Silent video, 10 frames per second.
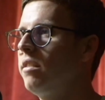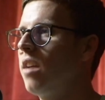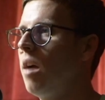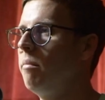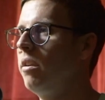that
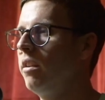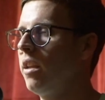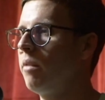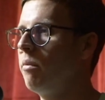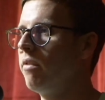time period?
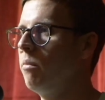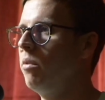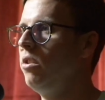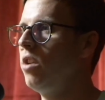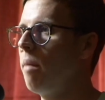Like, like from
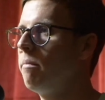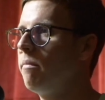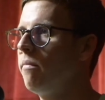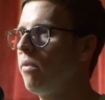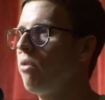when three
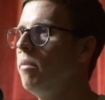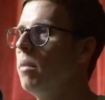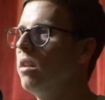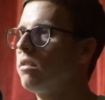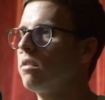months, three
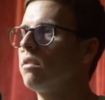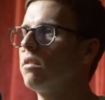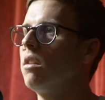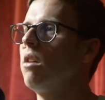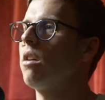months, ninety
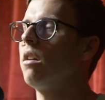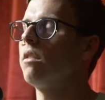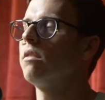days. Okay. Yeah, it